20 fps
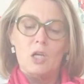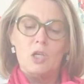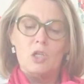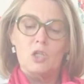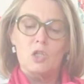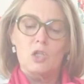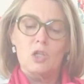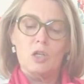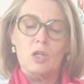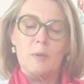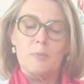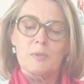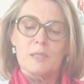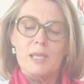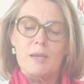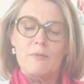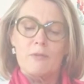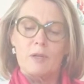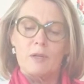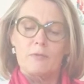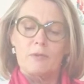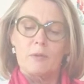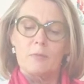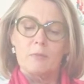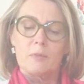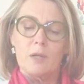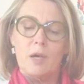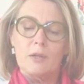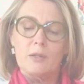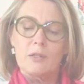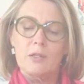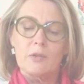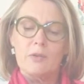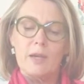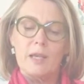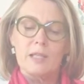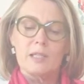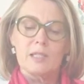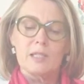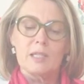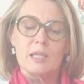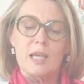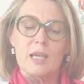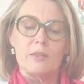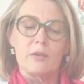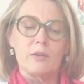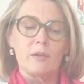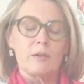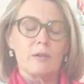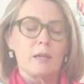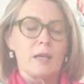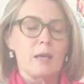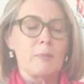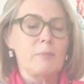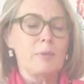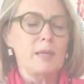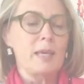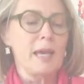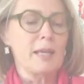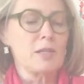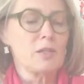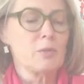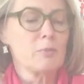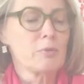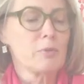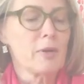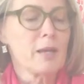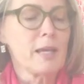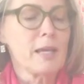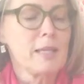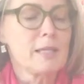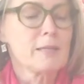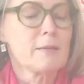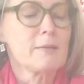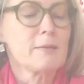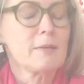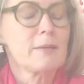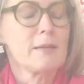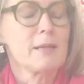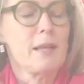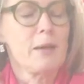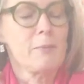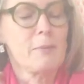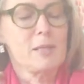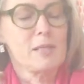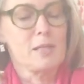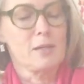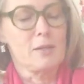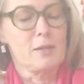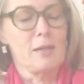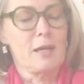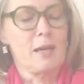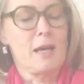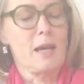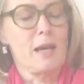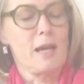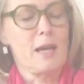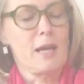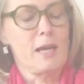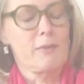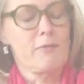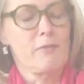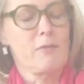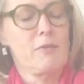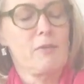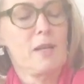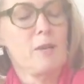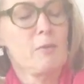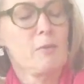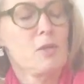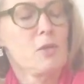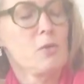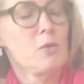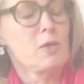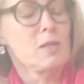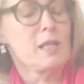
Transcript: She took up several of them, knotted their ends together, and began to braid. Now, mister, I have a feeling when you